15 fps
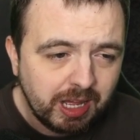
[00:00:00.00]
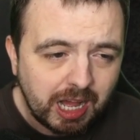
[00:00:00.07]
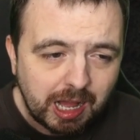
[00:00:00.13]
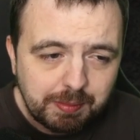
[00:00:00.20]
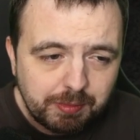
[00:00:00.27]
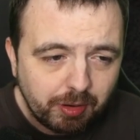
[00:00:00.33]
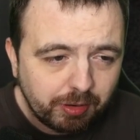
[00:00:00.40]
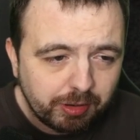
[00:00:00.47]

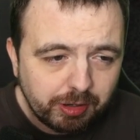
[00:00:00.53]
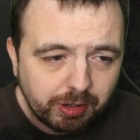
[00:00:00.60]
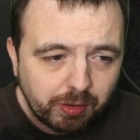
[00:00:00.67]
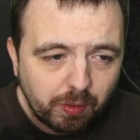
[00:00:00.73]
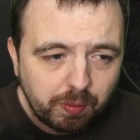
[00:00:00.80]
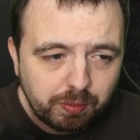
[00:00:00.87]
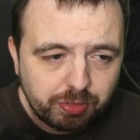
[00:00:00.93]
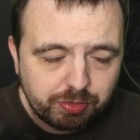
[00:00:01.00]
I'm not going to
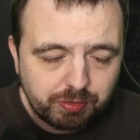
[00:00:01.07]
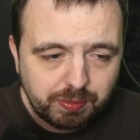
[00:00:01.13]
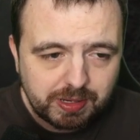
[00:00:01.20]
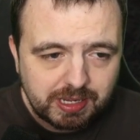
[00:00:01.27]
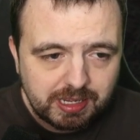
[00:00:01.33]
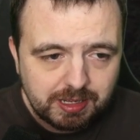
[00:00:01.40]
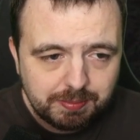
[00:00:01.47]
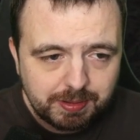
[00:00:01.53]
go through it
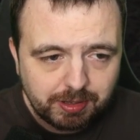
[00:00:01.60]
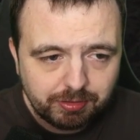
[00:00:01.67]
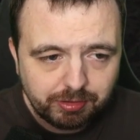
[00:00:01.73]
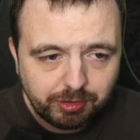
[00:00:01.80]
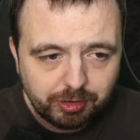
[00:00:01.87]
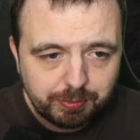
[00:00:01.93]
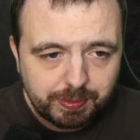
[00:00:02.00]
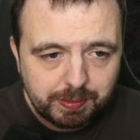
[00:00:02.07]
here because a
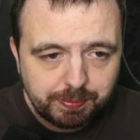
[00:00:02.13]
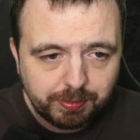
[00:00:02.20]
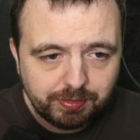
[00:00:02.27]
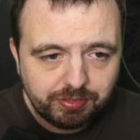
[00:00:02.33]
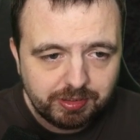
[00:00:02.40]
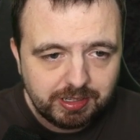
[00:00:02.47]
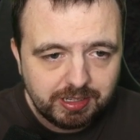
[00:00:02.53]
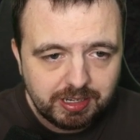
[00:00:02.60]
lot of people have
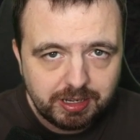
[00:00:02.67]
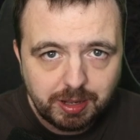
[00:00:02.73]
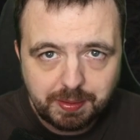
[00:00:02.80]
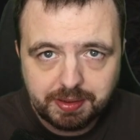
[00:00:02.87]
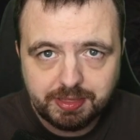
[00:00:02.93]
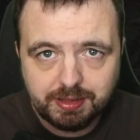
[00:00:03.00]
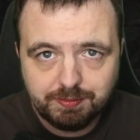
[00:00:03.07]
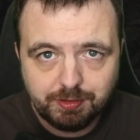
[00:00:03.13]
seen it now,
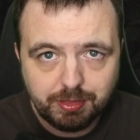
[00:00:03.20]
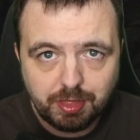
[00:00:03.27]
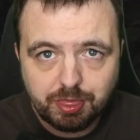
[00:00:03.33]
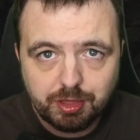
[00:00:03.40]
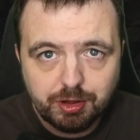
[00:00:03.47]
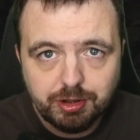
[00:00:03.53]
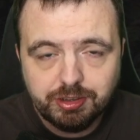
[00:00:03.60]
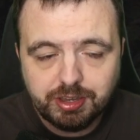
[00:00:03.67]
I think, for the
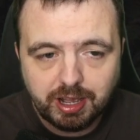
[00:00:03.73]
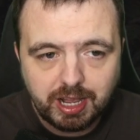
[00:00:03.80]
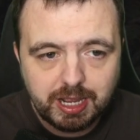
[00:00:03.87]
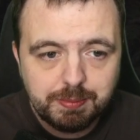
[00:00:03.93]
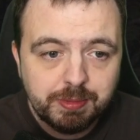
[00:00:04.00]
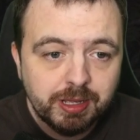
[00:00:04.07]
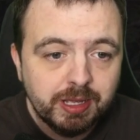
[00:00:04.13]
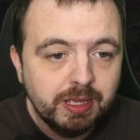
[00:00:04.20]
third
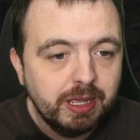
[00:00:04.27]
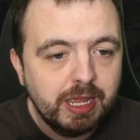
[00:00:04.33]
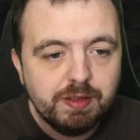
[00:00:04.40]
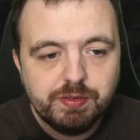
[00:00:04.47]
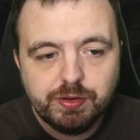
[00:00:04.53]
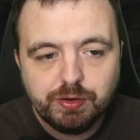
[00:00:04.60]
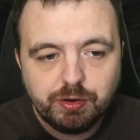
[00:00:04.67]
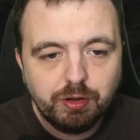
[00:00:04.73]
time. If
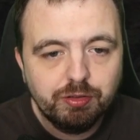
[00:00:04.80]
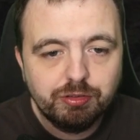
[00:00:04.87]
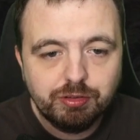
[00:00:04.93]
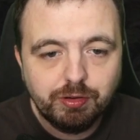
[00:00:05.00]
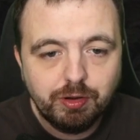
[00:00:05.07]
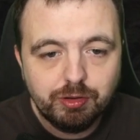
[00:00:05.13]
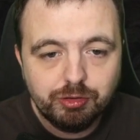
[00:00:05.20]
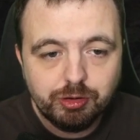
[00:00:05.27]
you're a
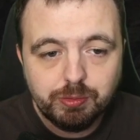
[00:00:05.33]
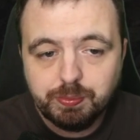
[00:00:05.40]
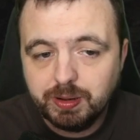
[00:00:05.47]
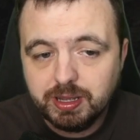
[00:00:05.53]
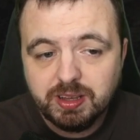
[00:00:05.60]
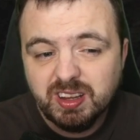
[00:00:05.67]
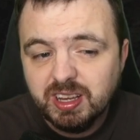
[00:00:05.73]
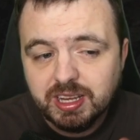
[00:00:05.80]
console or new
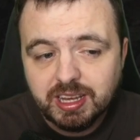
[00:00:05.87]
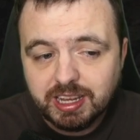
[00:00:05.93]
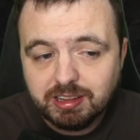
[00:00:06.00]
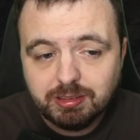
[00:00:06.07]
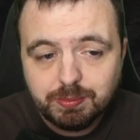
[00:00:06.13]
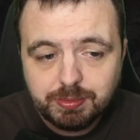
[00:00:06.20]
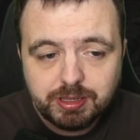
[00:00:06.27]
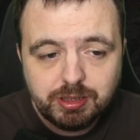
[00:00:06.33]
player, it's
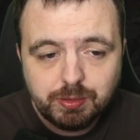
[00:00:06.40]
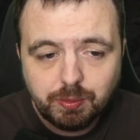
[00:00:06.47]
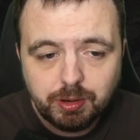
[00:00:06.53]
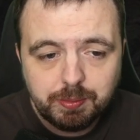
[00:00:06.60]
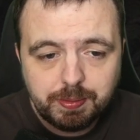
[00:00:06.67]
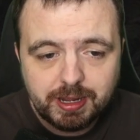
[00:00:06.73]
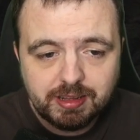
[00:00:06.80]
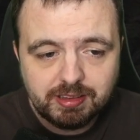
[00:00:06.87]
something you want
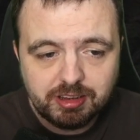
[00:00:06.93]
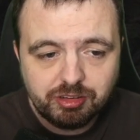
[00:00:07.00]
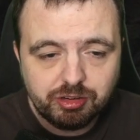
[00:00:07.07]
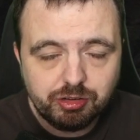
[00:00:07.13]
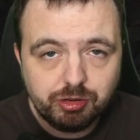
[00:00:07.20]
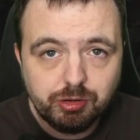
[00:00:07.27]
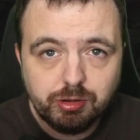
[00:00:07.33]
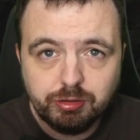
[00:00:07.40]
to pay
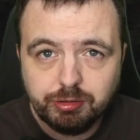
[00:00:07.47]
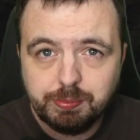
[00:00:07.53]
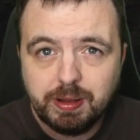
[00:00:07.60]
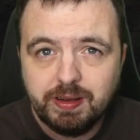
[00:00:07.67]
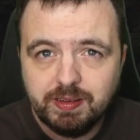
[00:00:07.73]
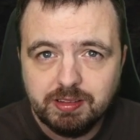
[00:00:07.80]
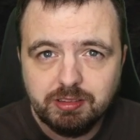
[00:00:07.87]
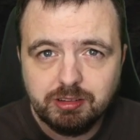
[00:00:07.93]
attention to, because
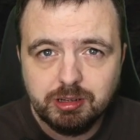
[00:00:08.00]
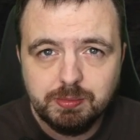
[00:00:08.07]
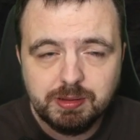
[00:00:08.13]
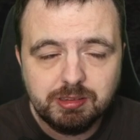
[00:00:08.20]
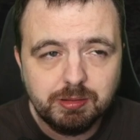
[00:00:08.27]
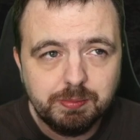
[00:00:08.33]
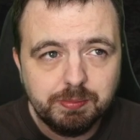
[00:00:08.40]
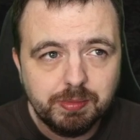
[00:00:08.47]
apparently there's going to be
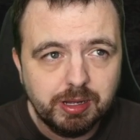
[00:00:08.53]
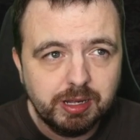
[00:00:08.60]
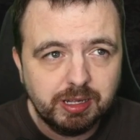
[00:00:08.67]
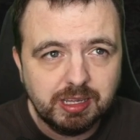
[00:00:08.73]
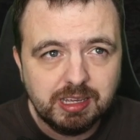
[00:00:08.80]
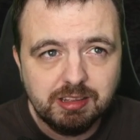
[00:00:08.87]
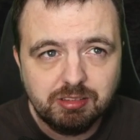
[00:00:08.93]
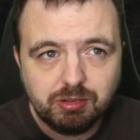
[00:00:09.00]
some
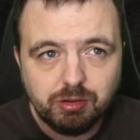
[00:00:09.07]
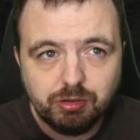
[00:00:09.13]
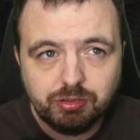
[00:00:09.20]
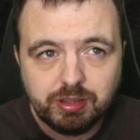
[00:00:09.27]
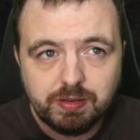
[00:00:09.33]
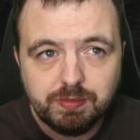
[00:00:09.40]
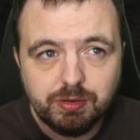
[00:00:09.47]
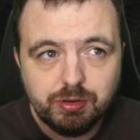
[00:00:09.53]
Gear Score
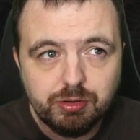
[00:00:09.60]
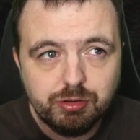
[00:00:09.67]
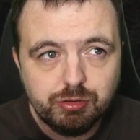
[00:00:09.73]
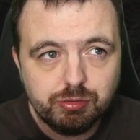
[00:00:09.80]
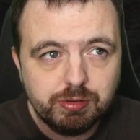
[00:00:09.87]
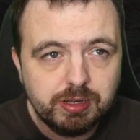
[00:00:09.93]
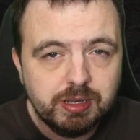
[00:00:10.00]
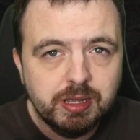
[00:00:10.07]

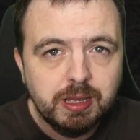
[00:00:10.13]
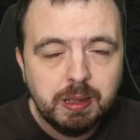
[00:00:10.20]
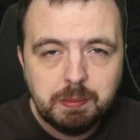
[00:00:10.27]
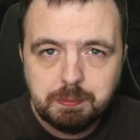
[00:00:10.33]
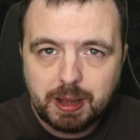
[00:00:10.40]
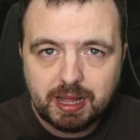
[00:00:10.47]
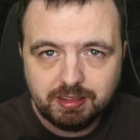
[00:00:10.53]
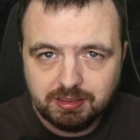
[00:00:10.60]
700
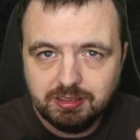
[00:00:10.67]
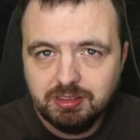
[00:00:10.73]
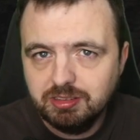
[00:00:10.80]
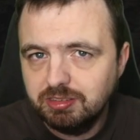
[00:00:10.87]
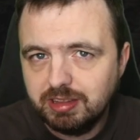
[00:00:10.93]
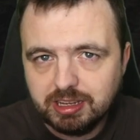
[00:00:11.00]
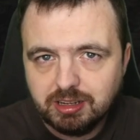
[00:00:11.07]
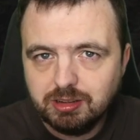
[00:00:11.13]

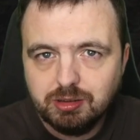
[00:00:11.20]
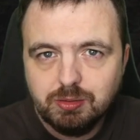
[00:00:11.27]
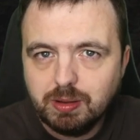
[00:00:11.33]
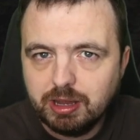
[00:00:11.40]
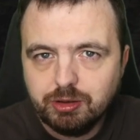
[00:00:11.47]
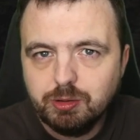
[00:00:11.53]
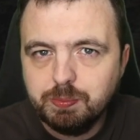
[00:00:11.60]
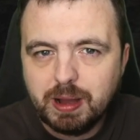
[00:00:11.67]
patterns that you can use.
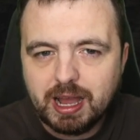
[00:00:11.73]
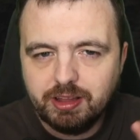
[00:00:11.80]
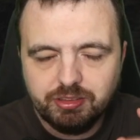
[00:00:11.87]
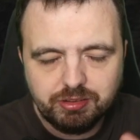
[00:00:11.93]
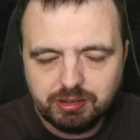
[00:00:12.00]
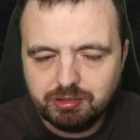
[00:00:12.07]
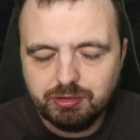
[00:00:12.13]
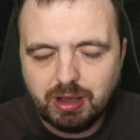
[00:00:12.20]
I do patterns
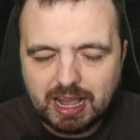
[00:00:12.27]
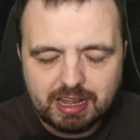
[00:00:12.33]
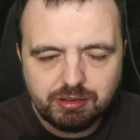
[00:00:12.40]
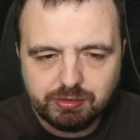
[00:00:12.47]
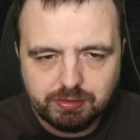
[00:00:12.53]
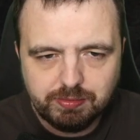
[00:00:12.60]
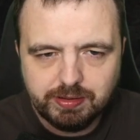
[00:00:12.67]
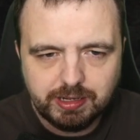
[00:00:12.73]
because it's not
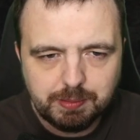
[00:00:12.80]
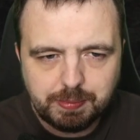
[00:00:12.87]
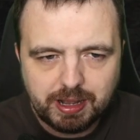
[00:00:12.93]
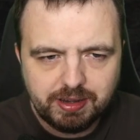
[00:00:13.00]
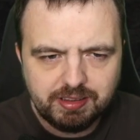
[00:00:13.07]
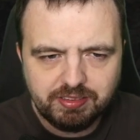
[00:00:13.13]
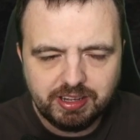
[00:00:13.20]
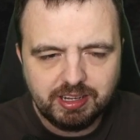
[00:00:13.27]
actually really a
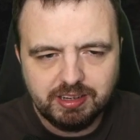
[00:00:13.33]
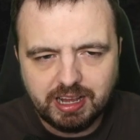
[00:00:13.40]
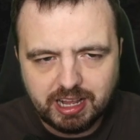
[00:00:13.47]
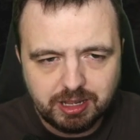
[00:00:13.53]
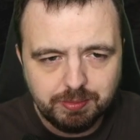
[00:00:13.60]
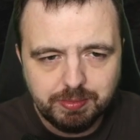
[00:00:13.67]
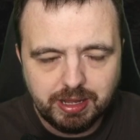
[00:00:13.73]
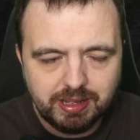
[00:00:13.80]
pattern, it's like an
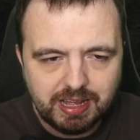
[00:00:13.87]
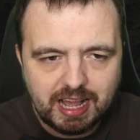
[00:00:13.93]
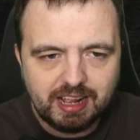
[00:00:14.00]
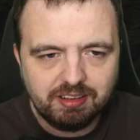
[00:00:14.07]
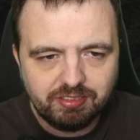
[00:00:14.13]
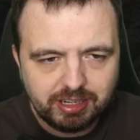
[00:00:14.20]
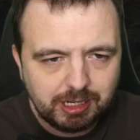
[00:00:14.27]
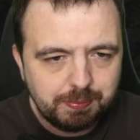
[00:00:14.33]
item that
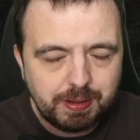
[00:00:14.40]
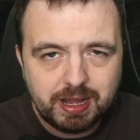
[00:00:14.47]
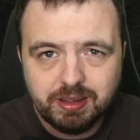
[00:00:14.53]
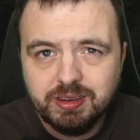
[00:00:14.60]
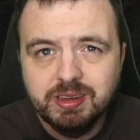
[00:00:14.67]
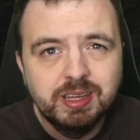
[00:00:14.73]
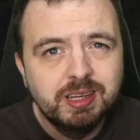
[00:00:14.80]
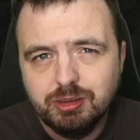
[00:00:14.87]
acts like a pattern.